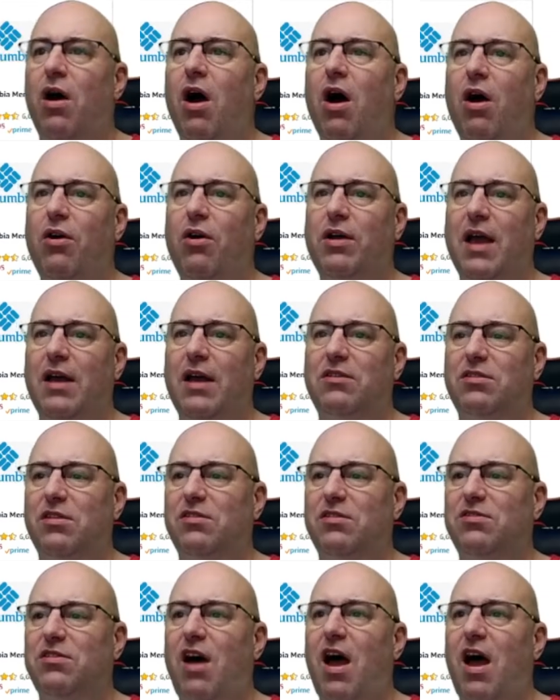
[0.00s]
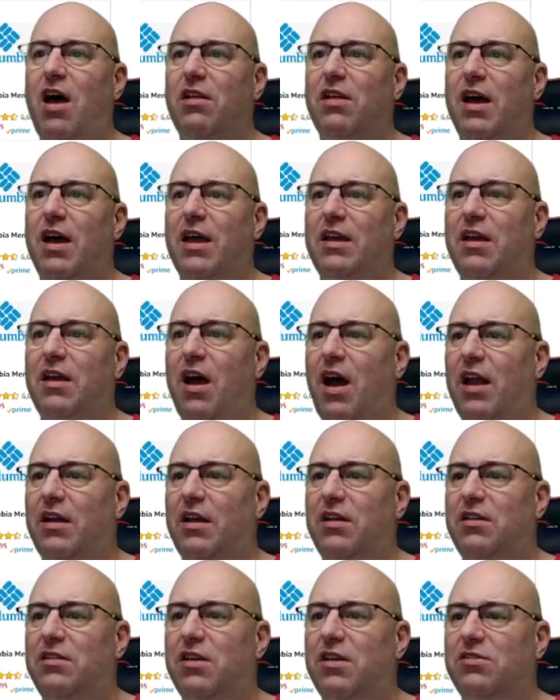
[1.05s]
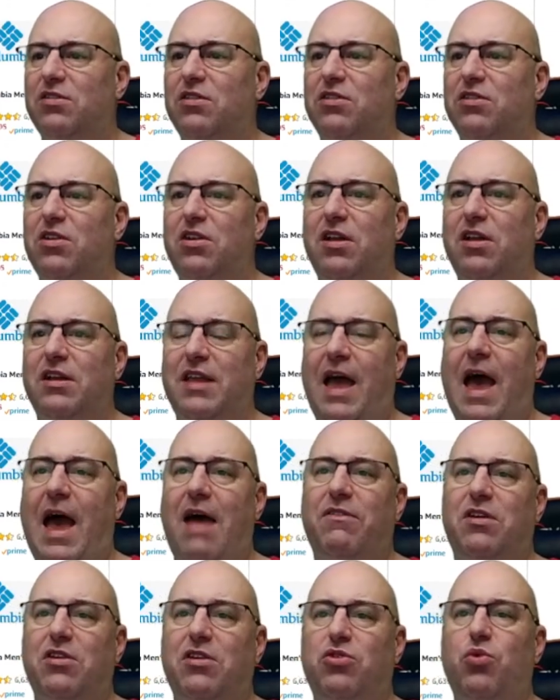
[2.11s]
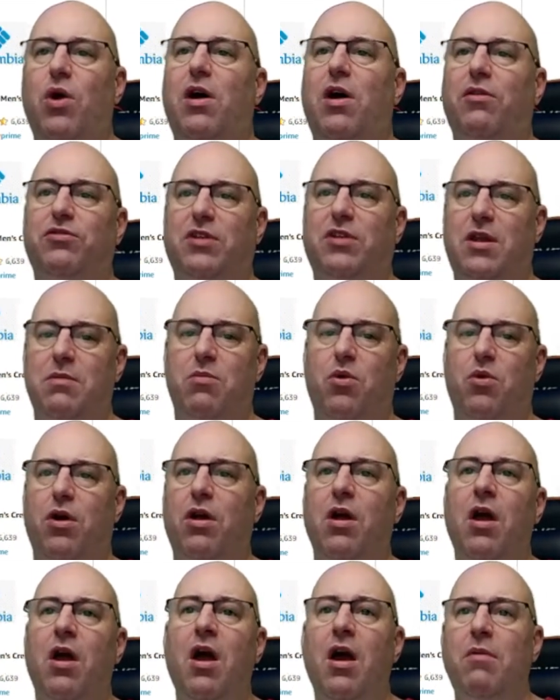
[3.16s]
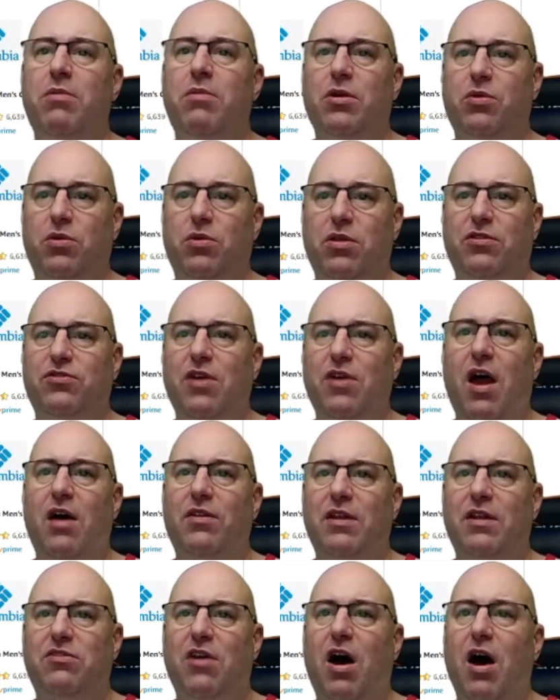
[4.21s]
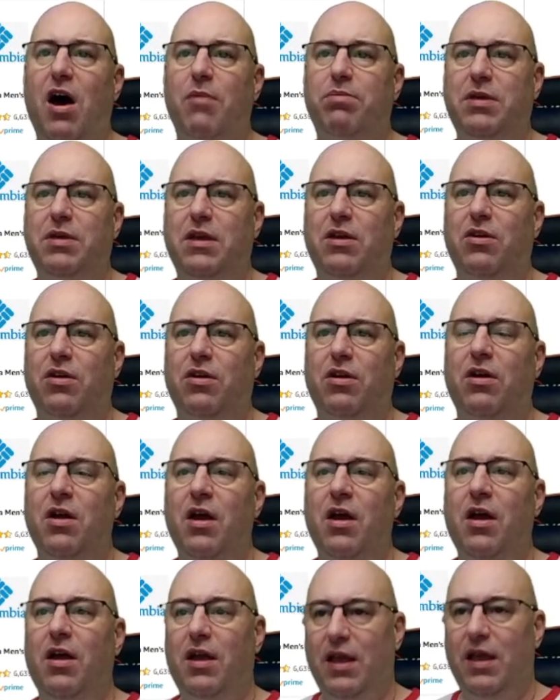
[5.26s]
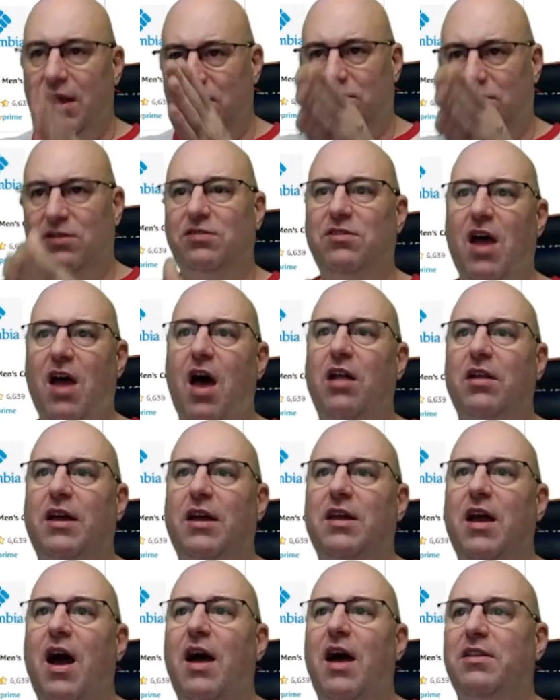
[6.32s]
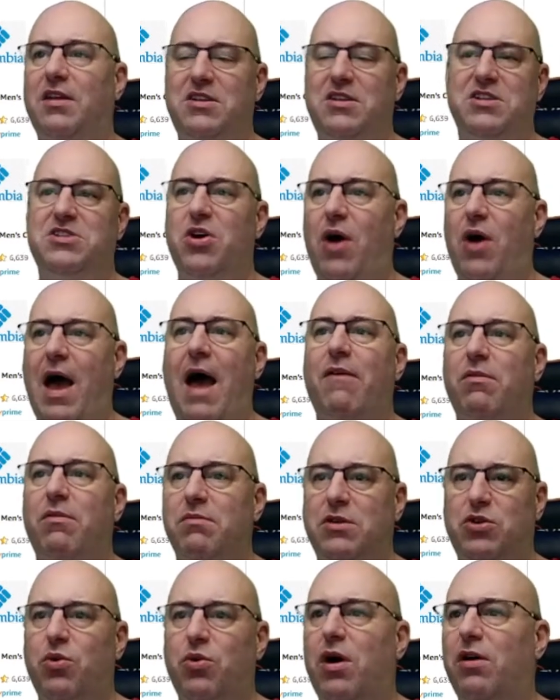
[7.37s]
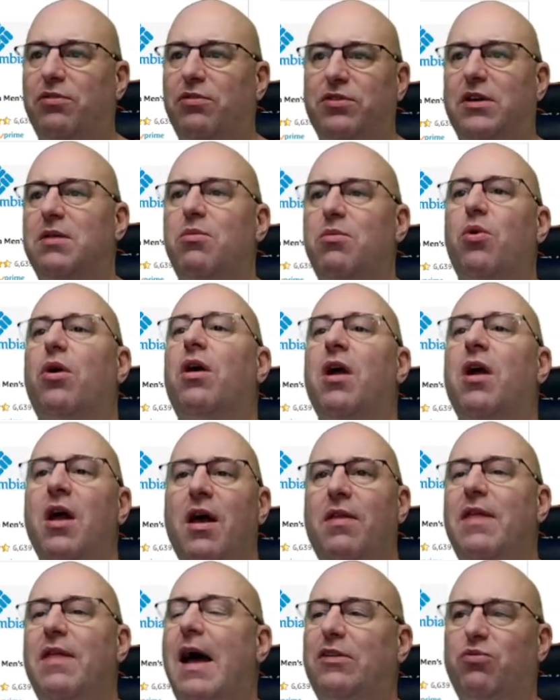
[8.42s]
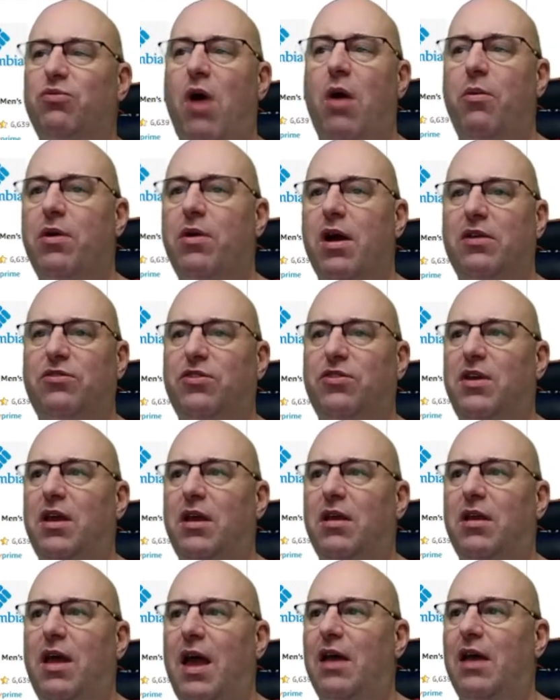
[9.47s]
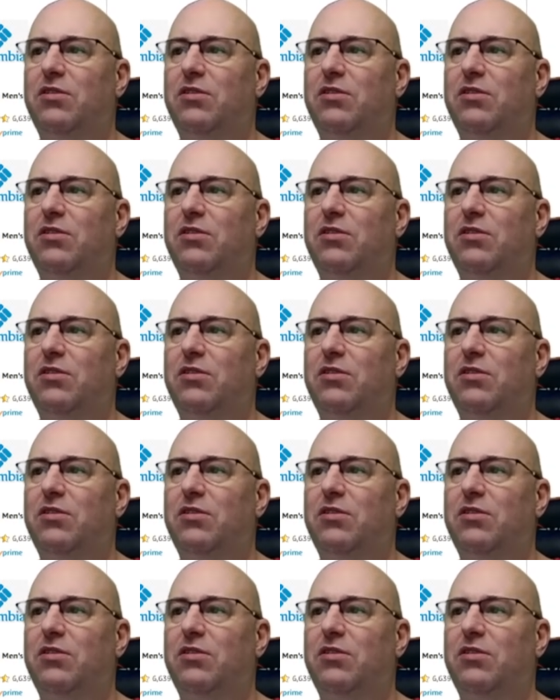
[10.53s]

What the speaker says: Okay, so the style I got doesn't look like they have it in 12s anymore. But the style that's up here is the style I got. They just don't have them in 12s anymore. That's why we're not seeing it as